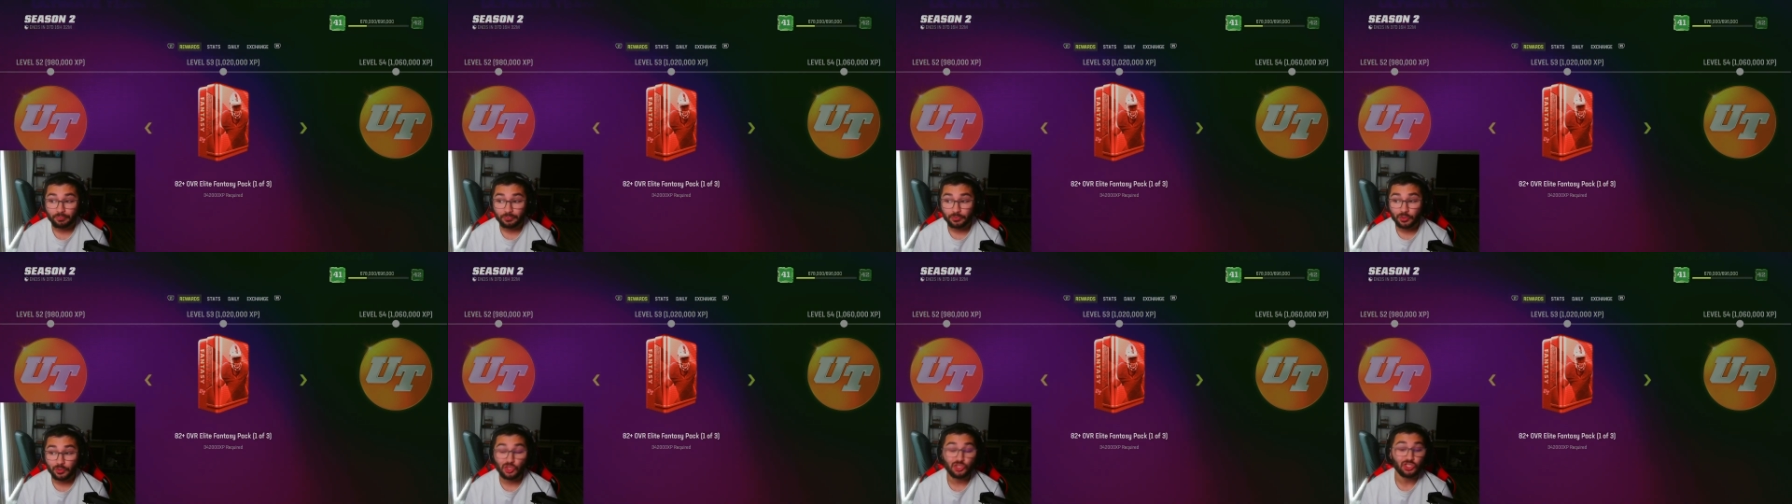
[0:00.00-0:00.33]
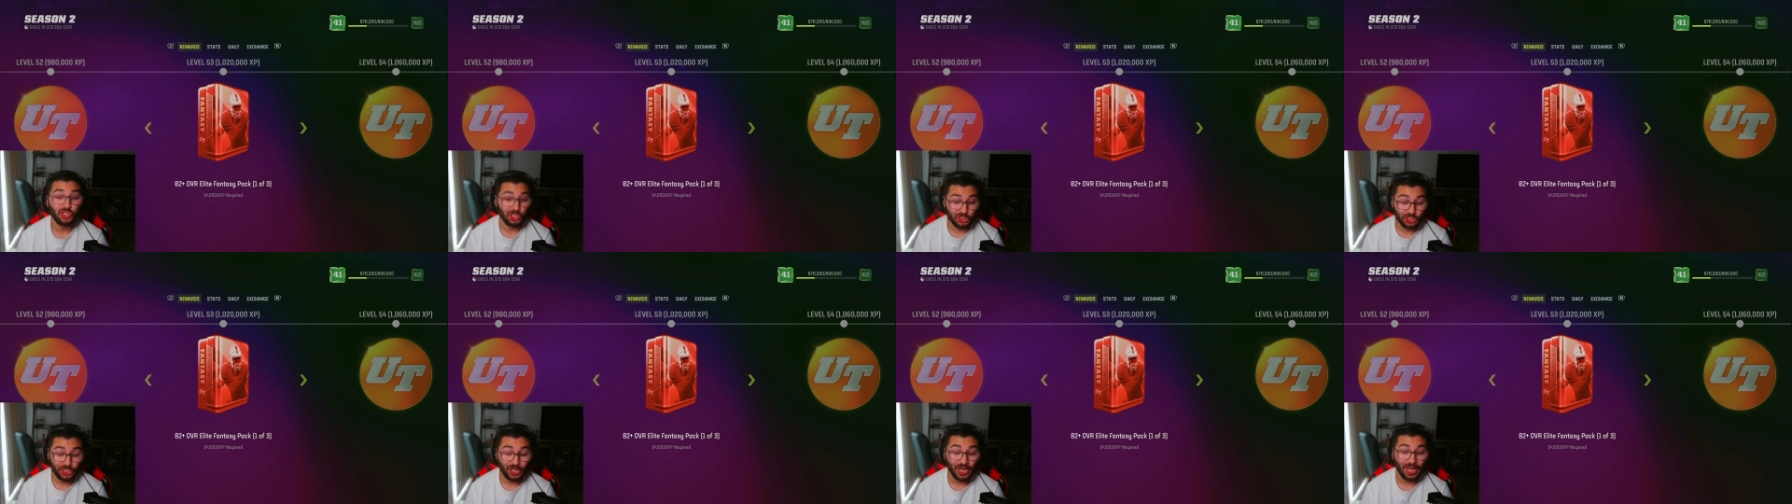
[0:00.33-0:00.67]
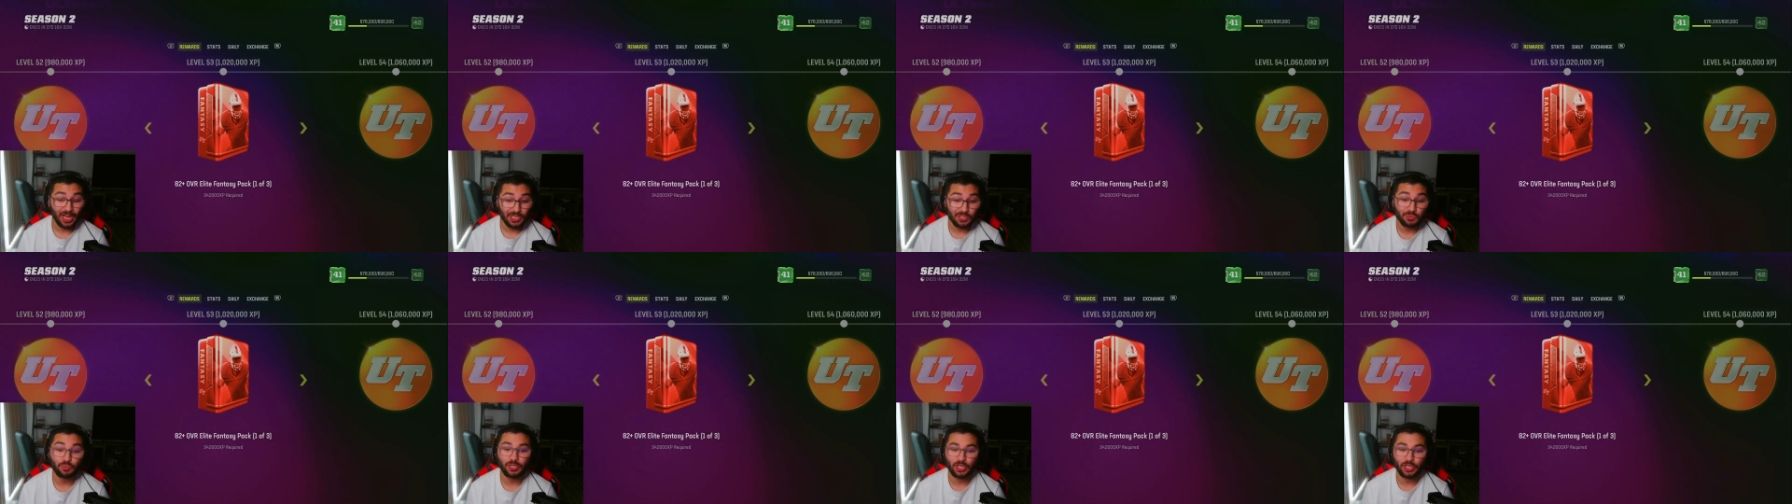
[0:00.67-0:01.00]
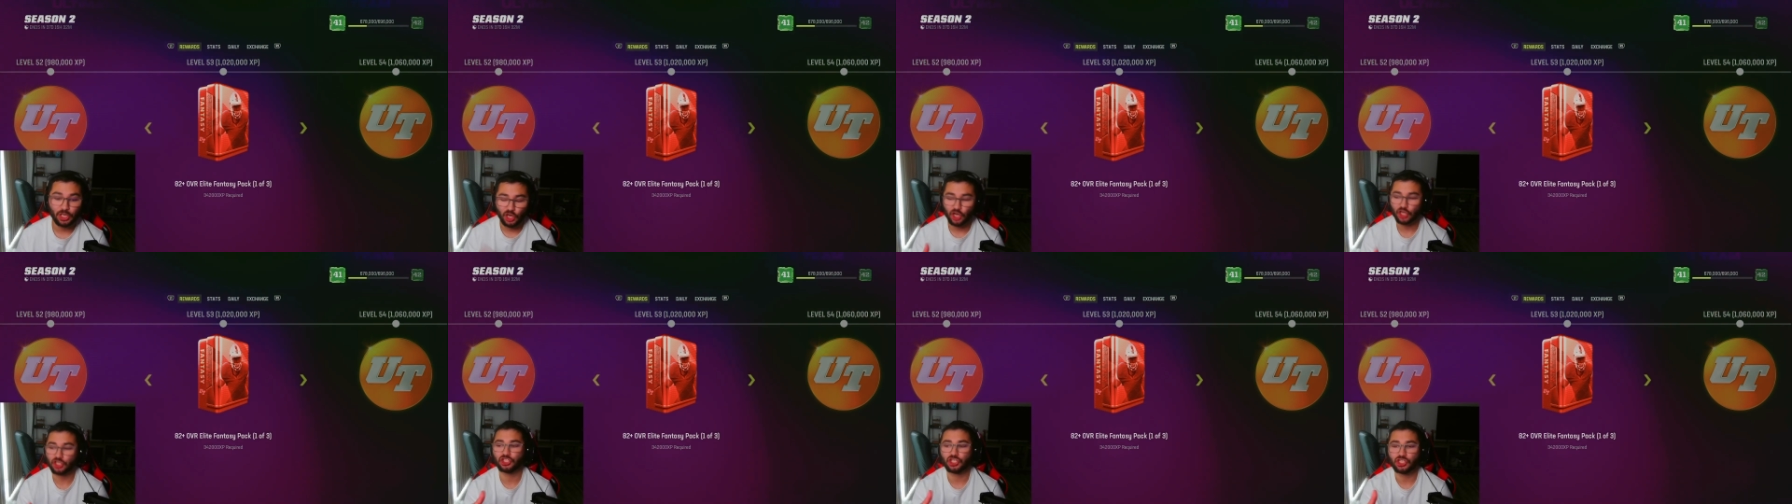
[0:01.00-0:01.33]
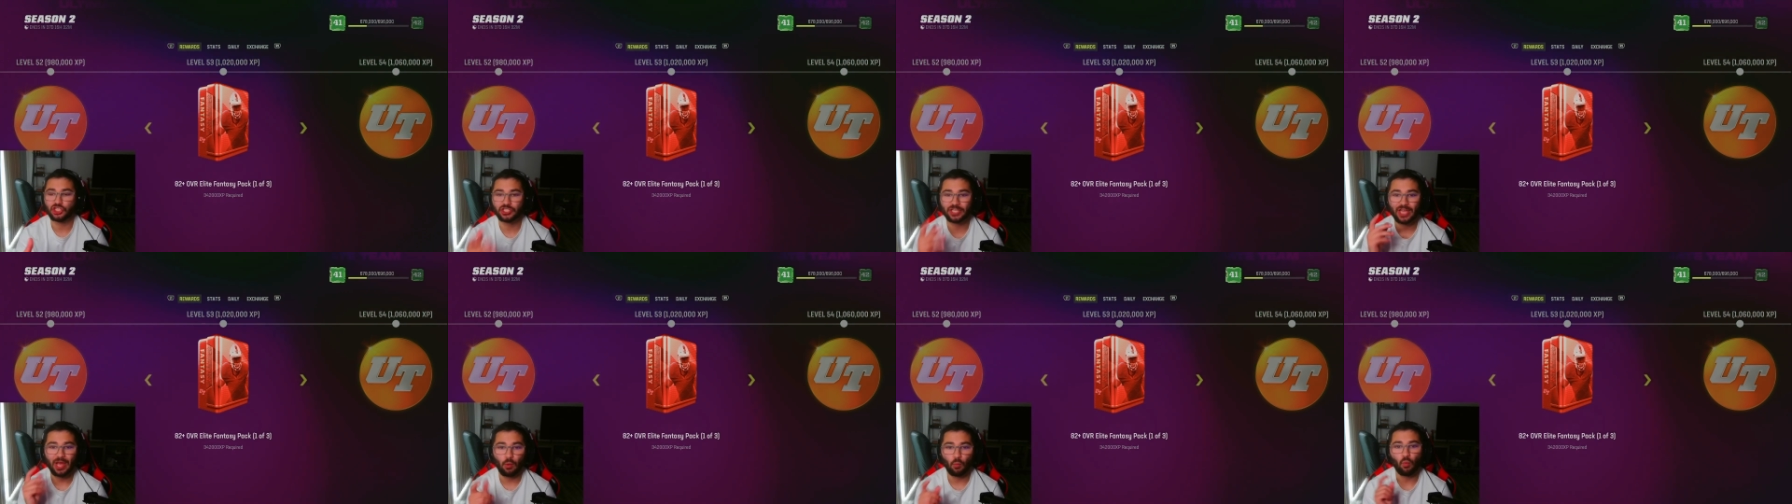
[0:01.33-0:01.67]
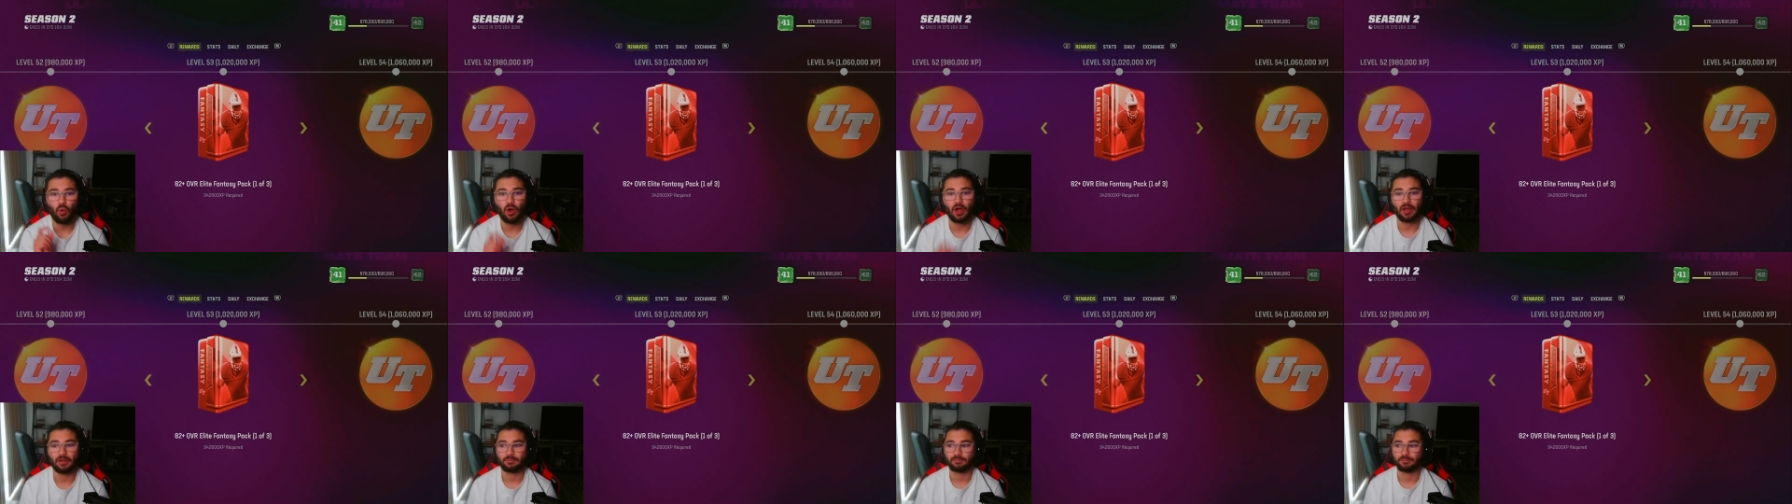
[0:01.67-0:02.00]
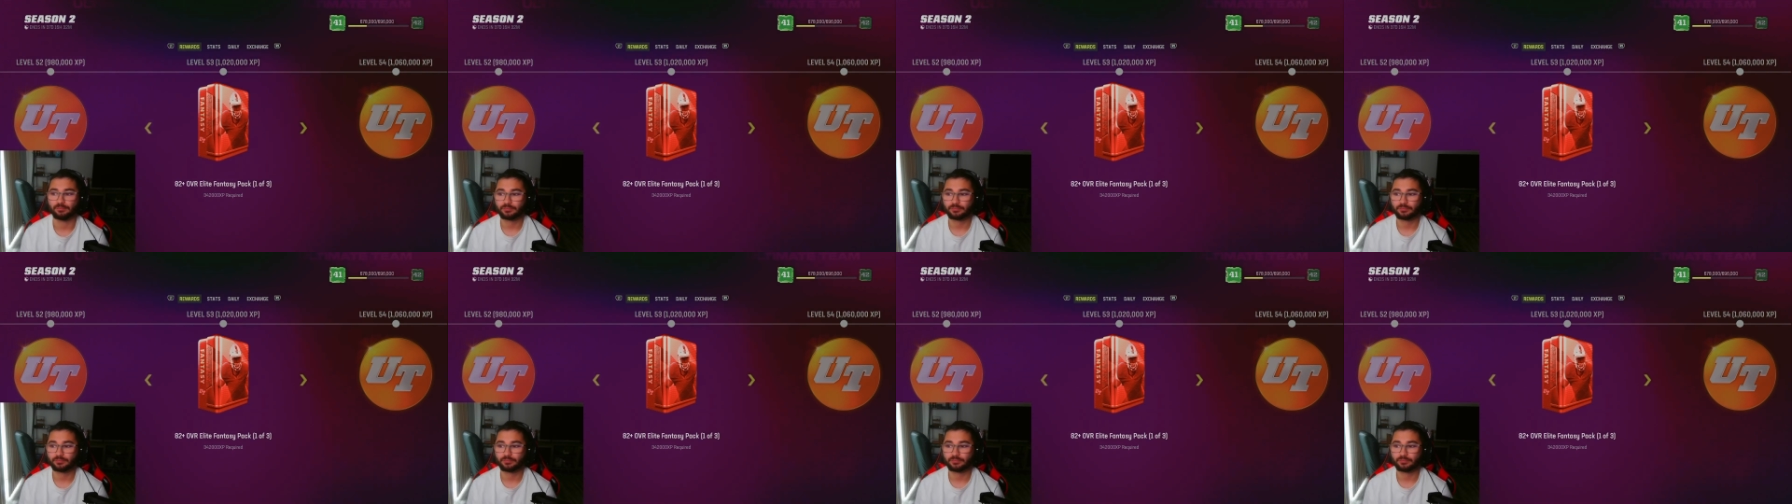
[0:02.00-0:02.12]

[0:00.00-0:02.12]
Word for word: There's a chance we could just get one.